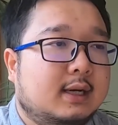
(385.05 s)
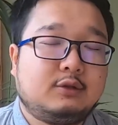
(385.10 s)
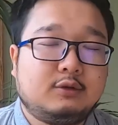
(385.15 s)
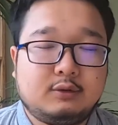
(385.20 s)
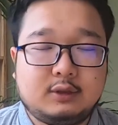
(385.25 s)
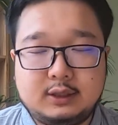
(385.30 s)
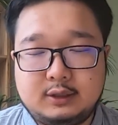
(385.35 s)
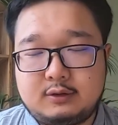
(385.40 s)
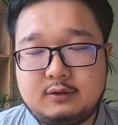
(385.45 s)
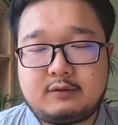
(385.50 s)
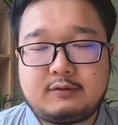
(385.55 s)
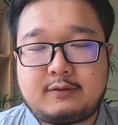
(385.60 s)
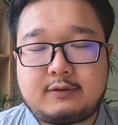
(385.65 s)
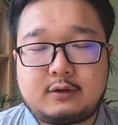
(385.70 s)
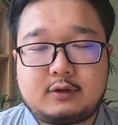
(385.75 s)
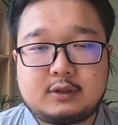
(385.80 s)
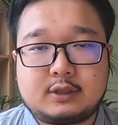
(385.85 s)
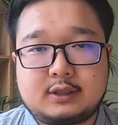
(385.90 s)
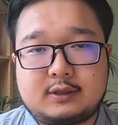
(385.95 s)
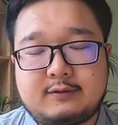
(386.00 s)
You need to
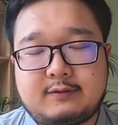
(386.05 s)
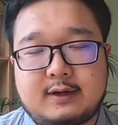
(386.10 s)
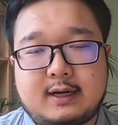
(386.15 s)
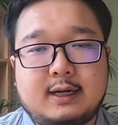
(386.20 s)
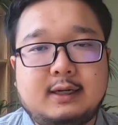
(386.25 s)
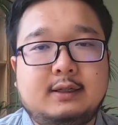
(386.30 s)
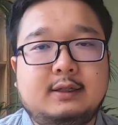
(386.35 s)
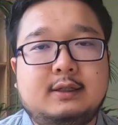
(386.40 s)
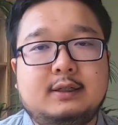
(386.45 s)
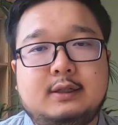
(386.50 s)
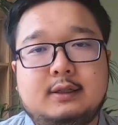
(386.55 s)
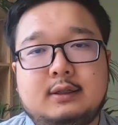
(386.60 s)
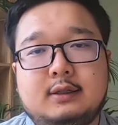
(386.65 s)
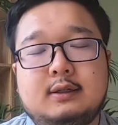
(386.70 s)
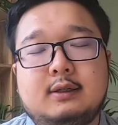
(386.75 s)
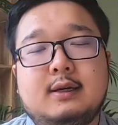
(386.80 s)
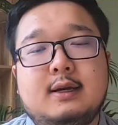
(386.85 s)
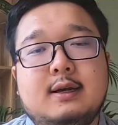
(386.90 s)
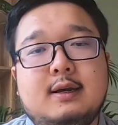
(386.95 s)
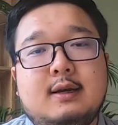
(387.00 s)
first find a